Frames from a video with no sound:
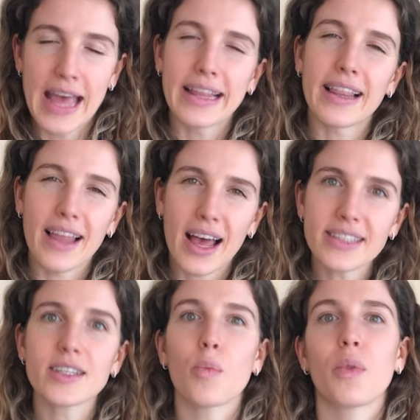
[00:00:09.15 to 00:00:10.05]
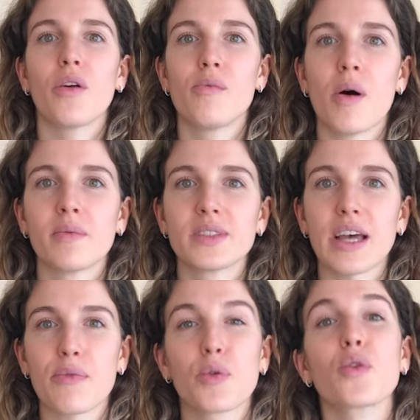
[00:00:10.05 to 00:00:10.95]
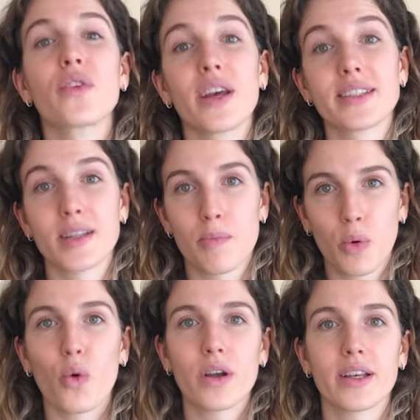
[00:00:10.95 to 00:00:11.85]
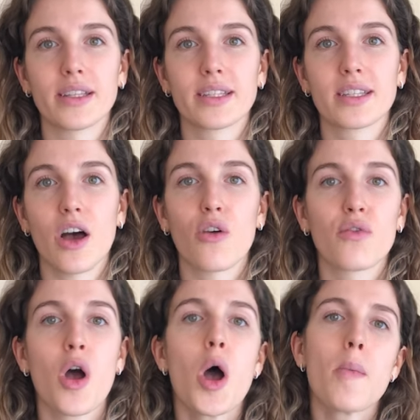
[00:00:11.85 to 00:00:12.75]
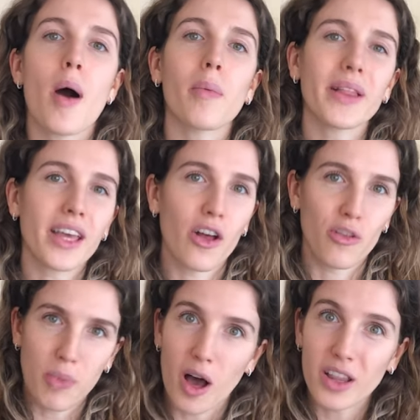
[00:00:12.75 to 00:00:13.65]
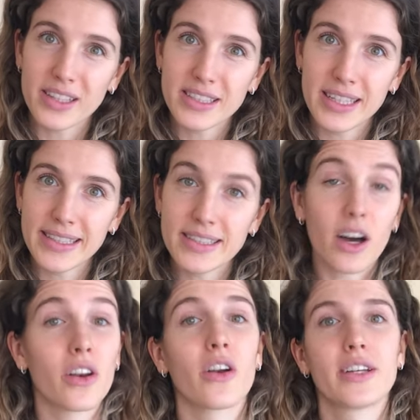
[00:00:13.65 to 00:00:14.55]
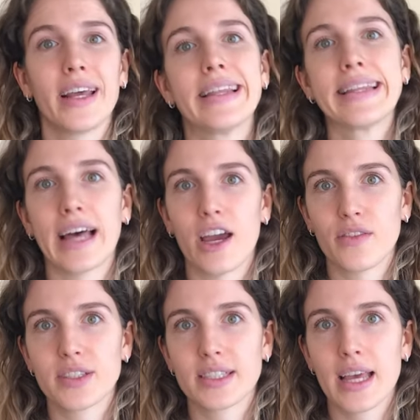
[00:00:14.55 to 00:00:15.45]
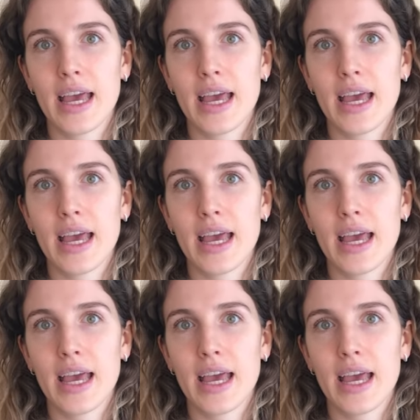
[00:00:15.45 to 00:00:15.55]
The last couple of months have proven us the importance of public health policies on our daily lives.